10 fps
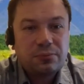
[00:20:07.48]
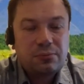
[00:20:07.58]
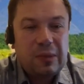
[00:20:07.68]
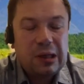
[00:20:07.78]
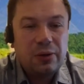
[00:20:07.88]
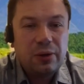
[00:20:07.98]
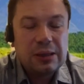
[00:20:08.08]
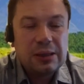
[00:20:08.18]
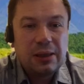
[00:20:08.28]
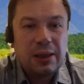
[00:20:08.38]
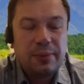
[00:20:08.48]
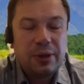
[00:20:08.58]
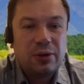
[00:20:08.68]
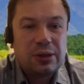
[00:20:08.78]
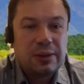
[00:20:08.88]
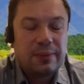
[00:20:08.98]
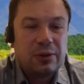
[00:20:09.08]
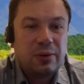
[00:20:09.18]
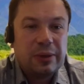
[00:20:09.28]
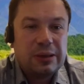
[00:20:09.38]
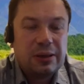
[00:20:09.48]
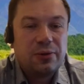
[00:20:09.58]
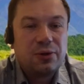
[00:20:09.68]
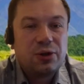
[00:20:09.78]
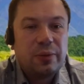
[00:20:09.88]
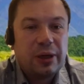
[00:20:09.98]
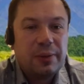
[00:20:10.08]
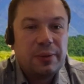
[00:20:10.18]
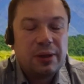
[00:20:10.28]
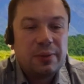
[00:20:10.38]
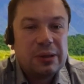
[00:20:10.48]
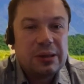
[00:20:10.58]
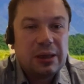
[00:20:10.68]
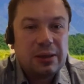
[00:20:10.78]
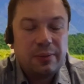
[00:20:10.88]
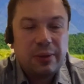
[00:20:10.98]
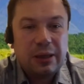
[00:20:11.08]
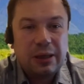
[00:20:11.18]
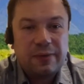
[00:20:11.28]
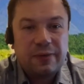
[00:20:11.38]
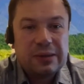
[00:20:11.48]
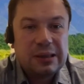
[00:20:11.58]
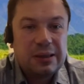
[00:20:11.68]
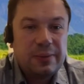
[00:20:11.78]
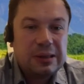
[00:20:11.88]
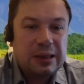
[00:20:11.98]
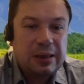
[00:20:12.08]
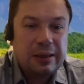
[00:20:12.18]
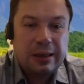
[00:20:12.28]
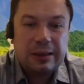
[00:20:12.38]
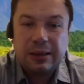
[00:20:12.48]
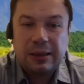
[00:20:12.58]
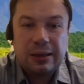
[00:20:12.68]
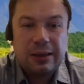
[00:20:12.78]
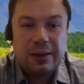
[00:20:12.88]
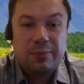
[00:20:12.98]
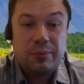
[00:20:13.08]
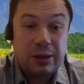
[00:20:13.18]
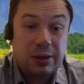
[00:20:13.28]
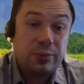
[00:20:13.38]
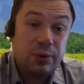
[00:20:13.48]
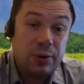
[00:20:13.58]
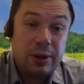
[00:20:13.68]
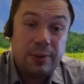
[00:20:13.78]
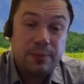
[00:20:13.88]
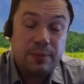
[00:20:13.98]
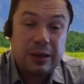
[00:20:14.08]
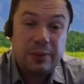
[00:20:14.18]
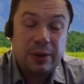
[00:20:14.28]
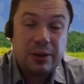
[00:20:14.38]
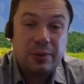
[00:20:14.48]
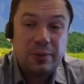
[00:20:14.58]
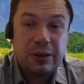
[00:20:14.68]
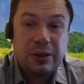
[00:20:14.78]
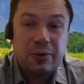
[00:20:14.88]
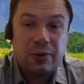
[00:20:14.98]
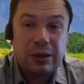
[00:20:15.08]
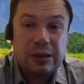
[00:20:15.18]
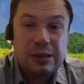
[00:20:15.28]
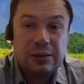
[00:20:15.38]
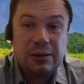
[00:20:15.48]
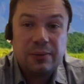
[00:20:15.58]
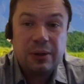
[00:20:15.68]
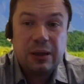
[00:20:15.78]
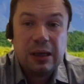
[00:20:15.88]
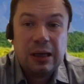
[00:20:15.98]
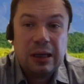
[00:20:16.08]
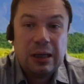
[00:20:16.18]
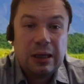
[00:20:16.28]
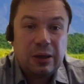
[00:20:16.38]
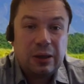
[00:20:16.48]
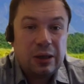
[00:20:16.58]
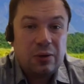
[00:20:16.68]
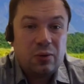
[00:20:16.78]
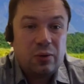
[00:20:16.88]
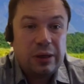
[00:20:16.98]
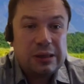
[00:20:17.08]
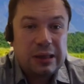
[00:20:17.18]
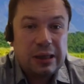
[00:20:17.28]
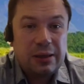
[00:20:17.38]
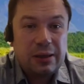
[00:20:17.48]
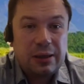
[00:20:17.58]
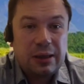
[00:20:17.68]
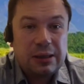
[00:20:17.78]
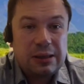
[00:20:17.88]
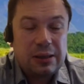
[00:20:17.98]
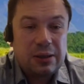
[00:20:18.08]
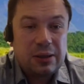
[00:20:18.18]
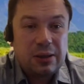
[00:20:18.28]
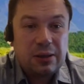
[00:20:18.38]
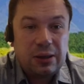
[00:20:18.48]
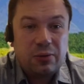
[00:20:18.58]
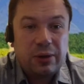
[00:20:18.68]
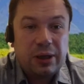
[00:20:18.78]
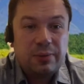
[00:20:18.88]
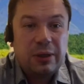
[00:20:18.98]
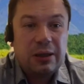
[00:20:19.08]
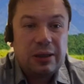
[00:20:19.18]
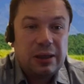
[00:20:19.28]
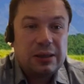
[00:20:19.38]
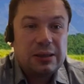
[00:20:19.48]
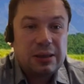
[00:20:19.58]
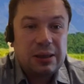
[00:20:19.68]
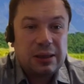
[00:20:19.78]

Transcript: And so if we're speaking about safety, it is good. But if we then will need to change one parameter in 20 locations, that's bad. We shouldn't do like this.